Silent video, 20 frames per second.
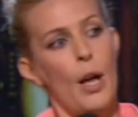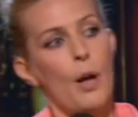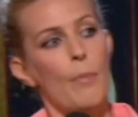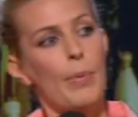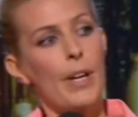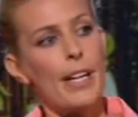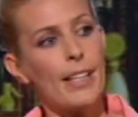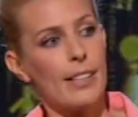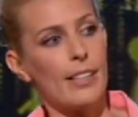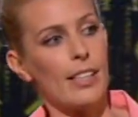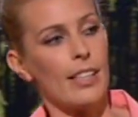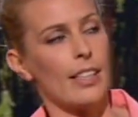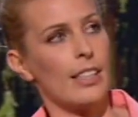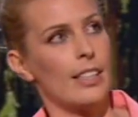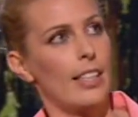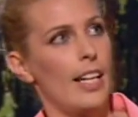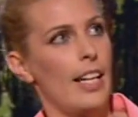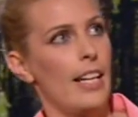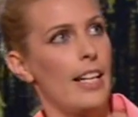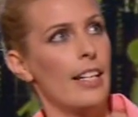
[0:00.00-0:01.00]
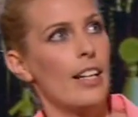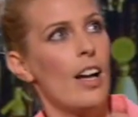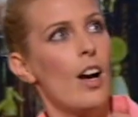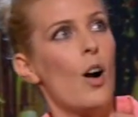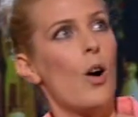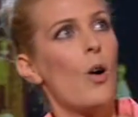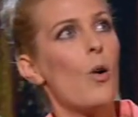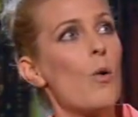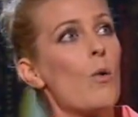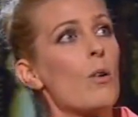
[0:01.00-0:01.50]
Basically,
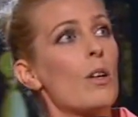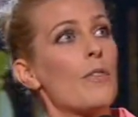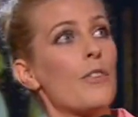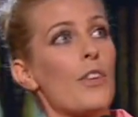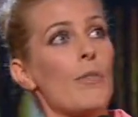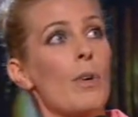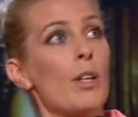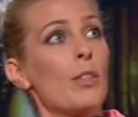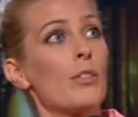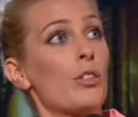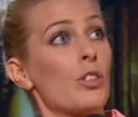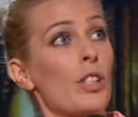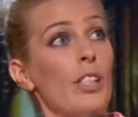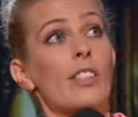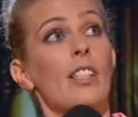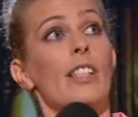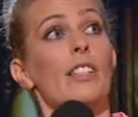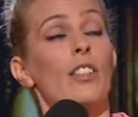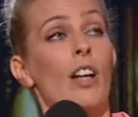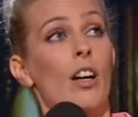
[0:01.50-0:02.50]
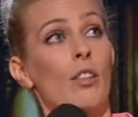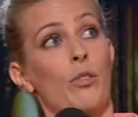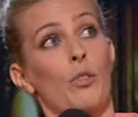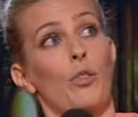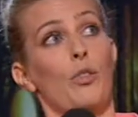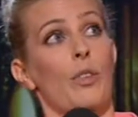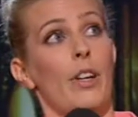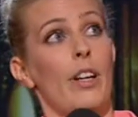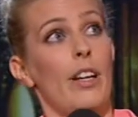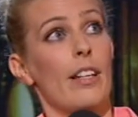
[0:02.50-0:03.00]
all of the most shitted
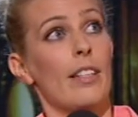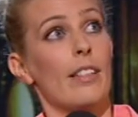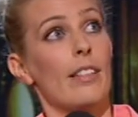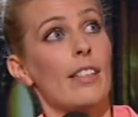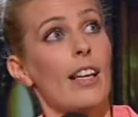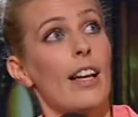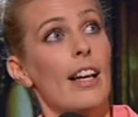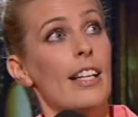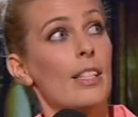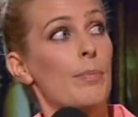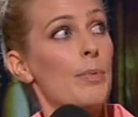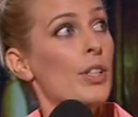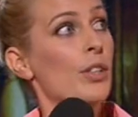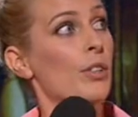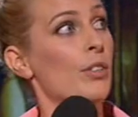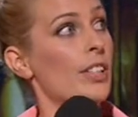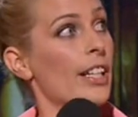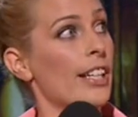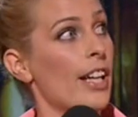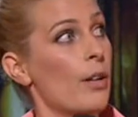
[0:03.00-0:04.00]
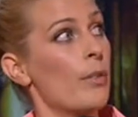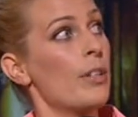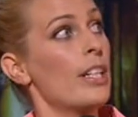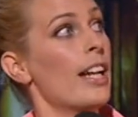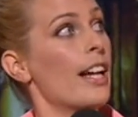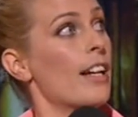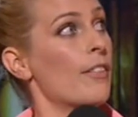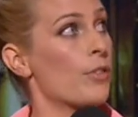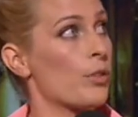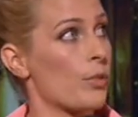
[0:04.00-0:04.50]
countries is because they only
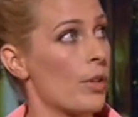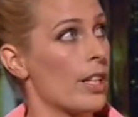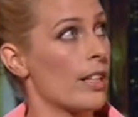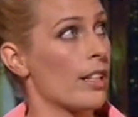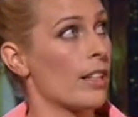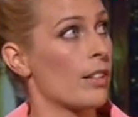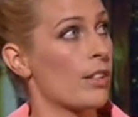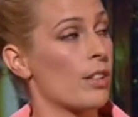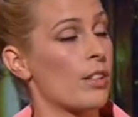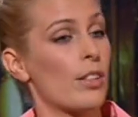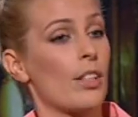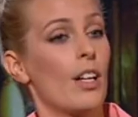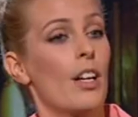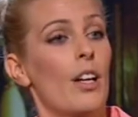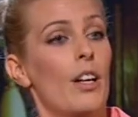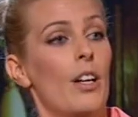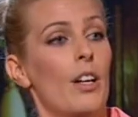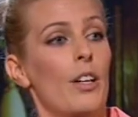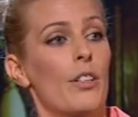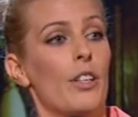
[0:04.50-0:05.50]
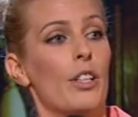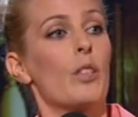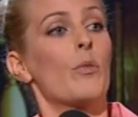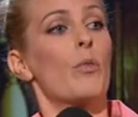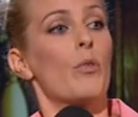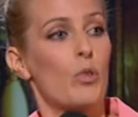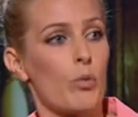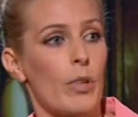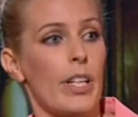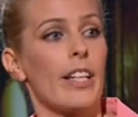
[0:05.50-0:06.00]
have drinks that you
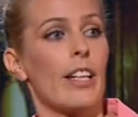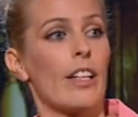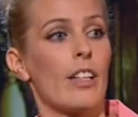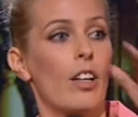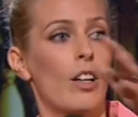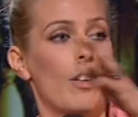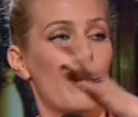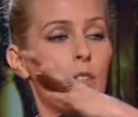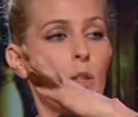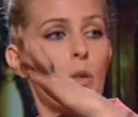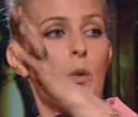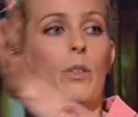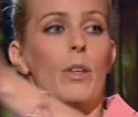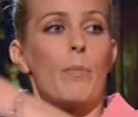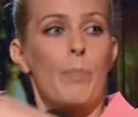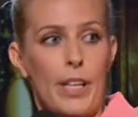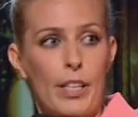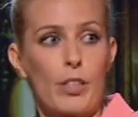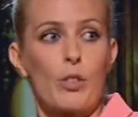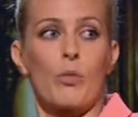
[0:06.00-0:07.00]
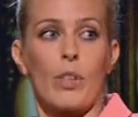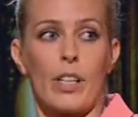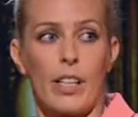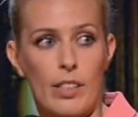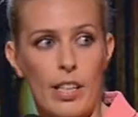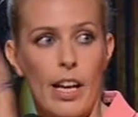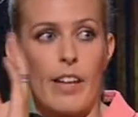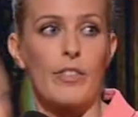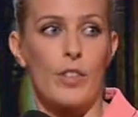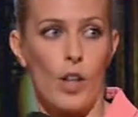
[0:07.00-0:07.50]
will drink after all the best drinks
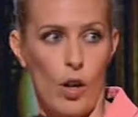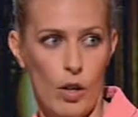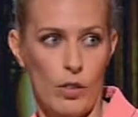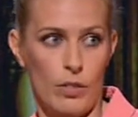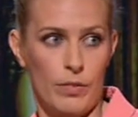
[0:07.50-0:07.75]
have gone.